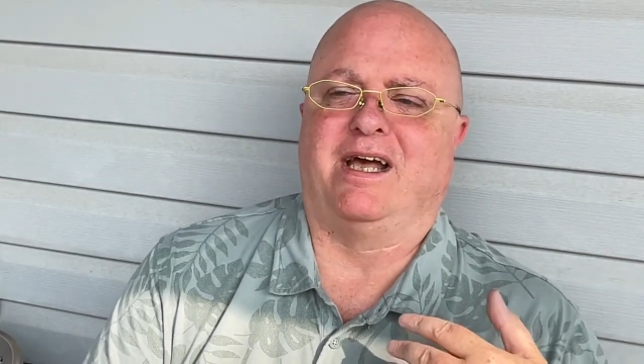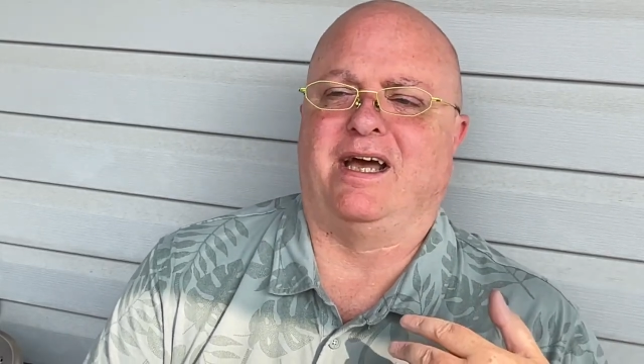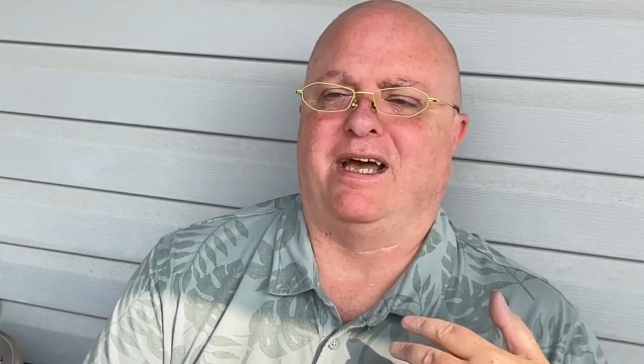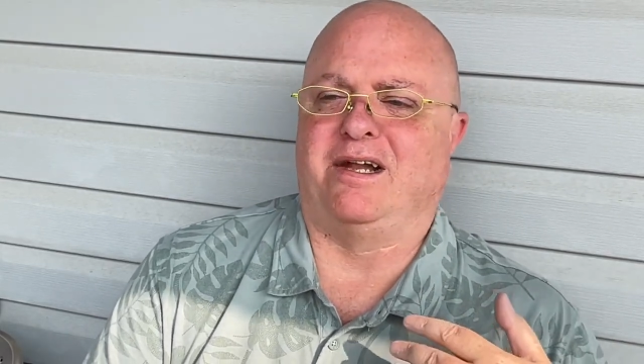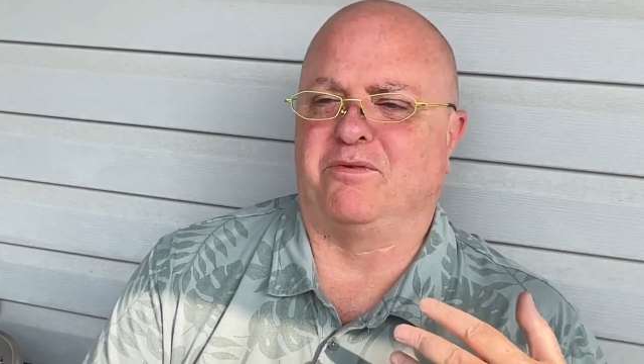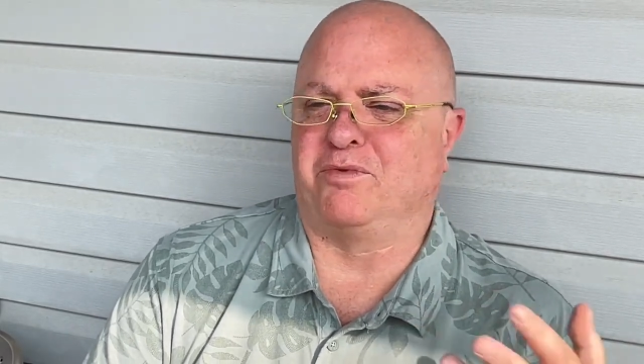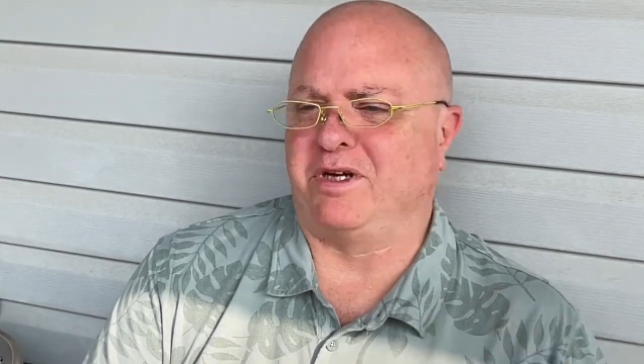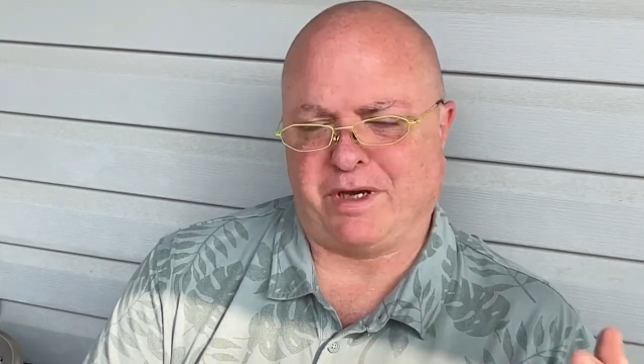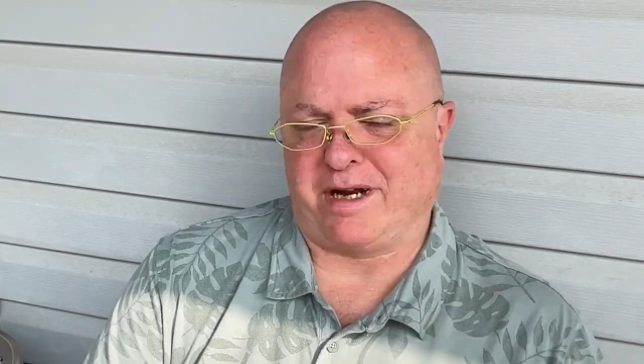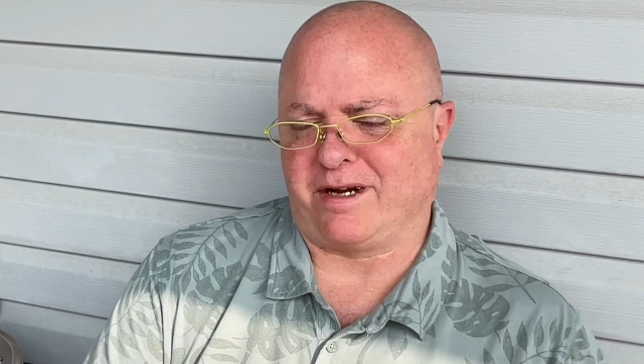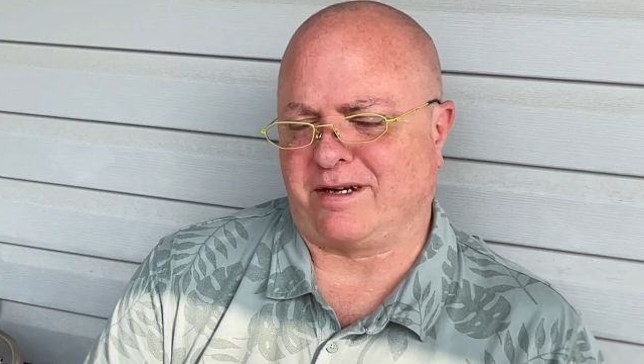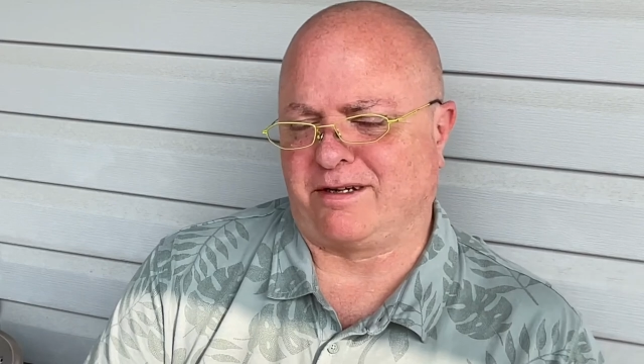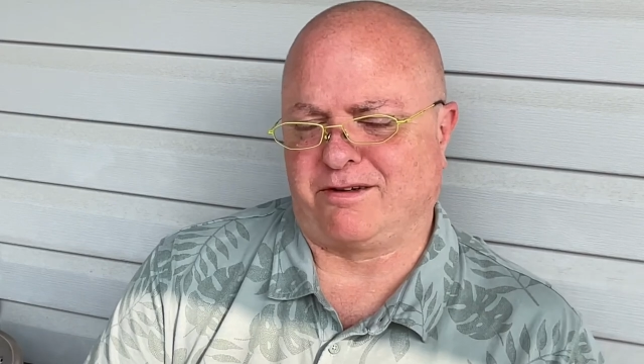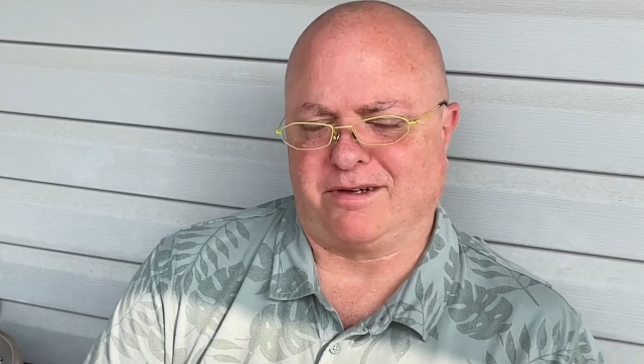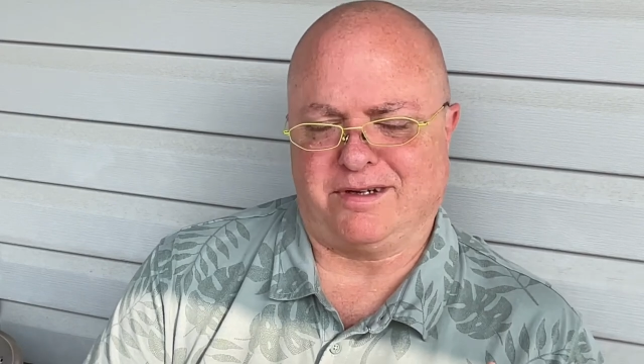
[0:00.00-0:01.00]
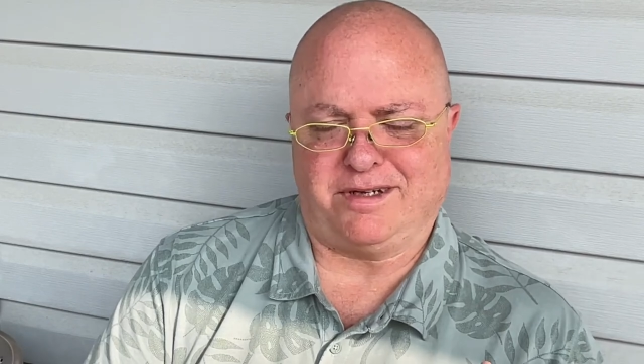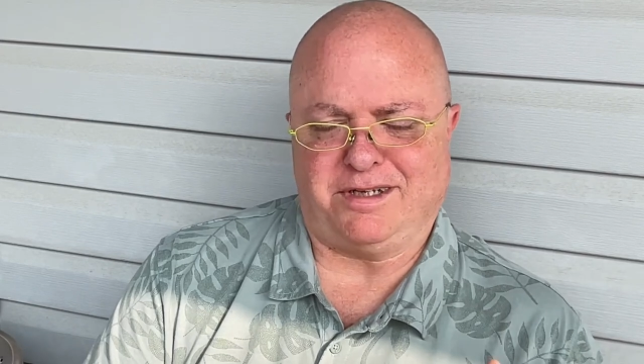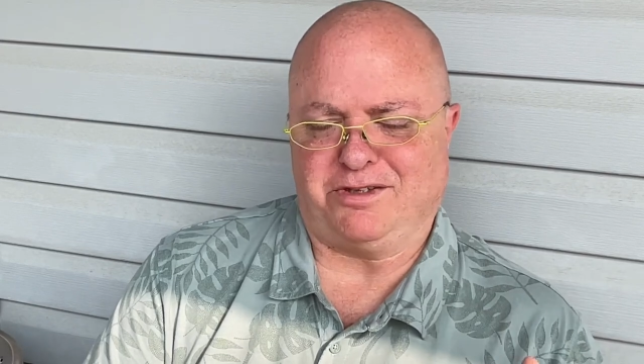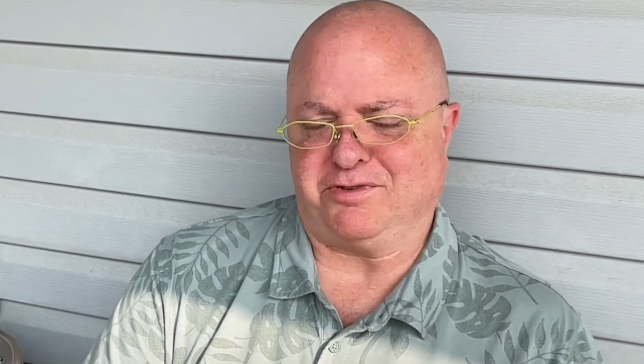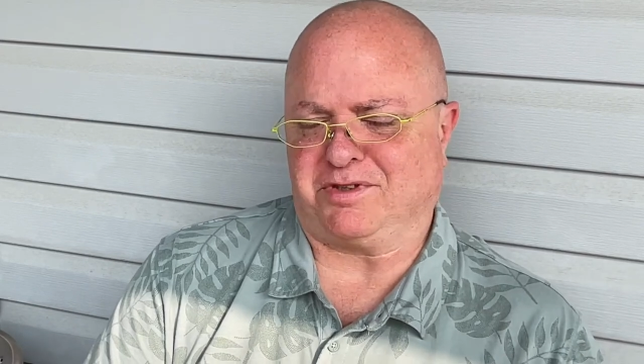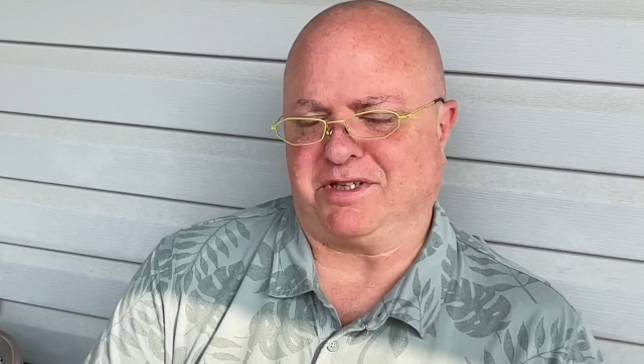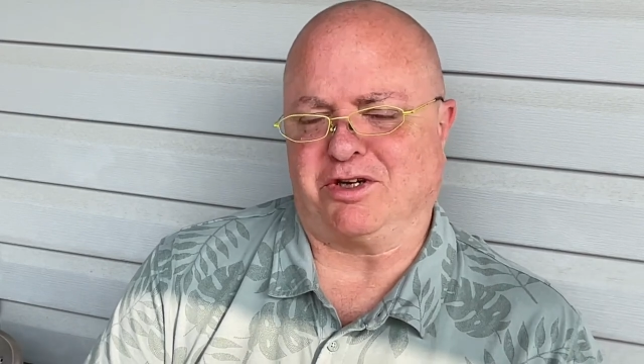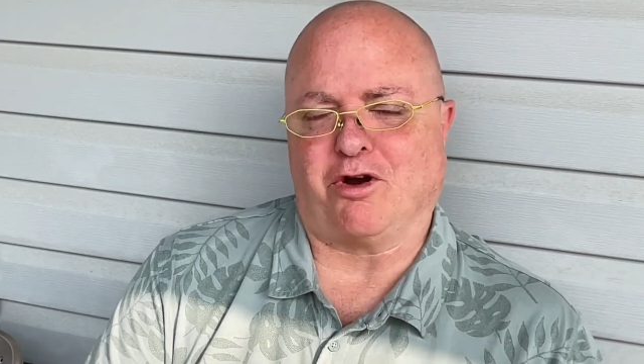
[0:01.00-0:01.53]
And we had an interesting